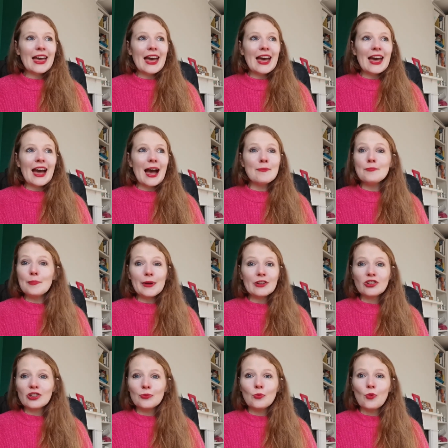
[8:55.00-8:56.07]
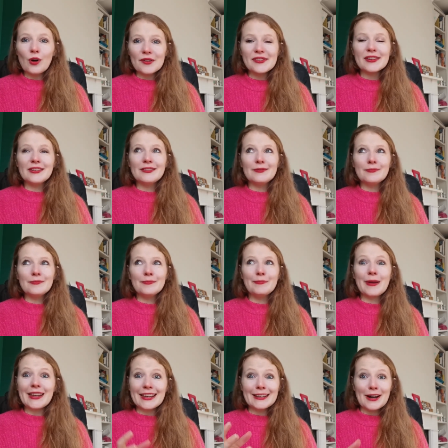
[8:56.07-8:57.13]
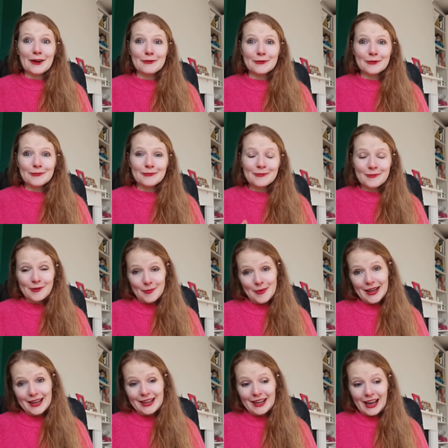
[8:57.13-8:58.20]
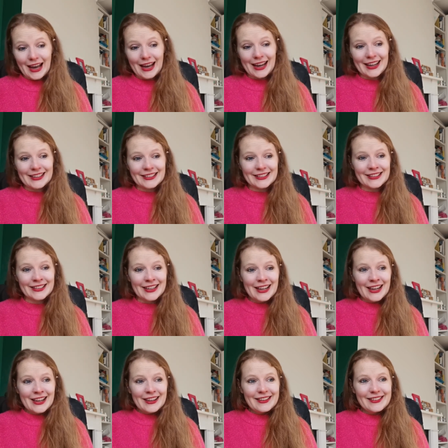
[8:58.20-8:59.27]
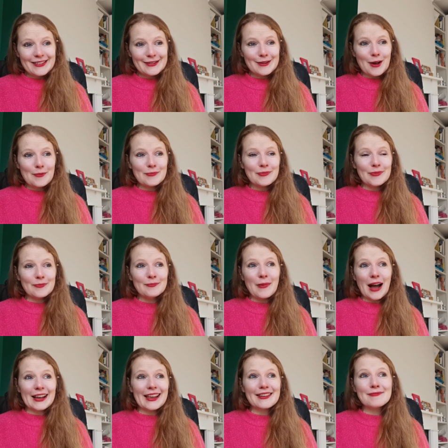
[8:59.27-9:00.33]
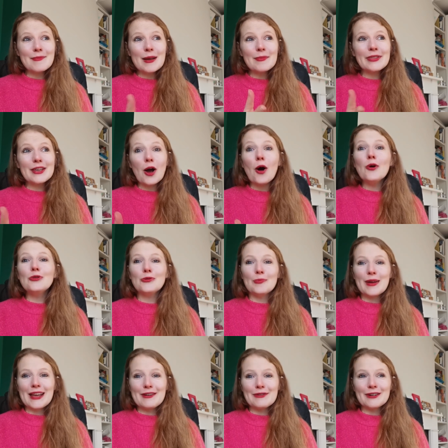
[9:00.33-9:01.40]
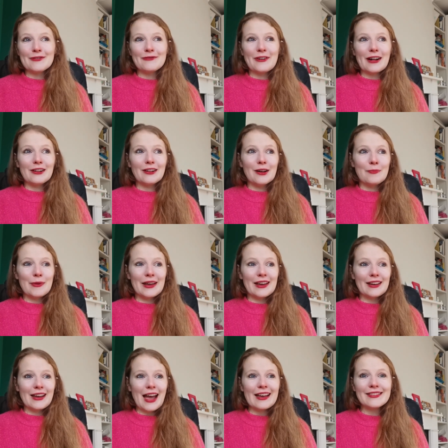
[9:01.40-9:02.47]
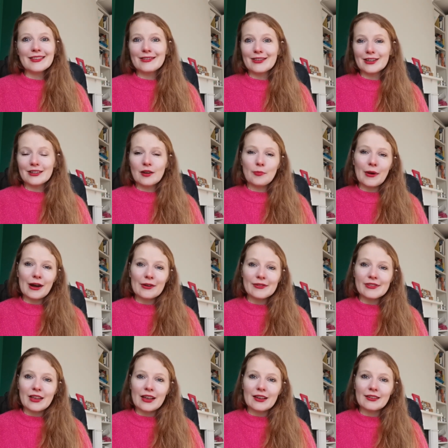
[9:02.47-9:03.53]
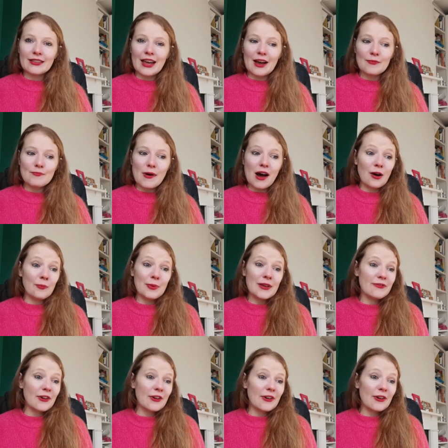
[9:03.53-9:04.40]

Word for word: their ambition wasn't big enough for me. And some, I guess maybe the old me would have felt a bit hesitant about saying that. But I'll